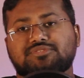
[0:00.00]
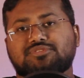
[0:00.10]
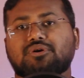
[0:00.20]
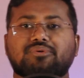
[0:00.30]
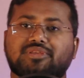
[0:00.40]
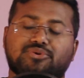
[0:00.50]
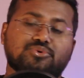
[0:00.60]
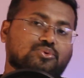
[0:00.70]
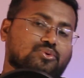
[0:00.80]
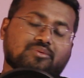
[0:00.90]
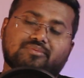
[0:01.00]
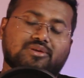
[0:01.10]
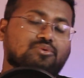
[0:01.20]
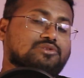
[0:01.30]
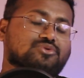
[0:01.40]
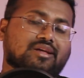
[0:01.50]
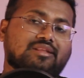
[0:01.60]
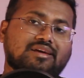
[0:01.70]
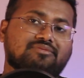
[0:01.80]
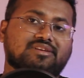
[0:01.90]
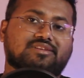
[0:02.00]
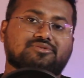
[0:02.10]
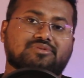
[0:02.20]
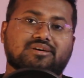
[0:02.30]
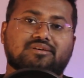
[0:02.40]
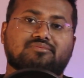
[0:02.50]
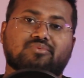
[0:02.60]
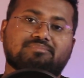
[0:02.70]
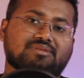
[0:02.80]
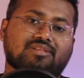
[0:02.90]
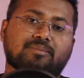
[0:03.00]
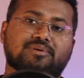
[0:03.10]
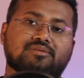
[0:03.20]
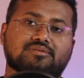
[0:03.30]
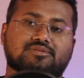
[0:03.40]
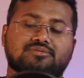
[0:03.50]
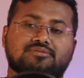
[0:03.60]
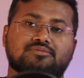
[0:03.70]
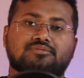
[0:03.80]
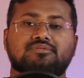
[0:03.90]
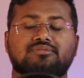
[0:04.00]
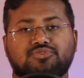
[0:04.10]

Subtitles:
So you also can leave it to the web developer to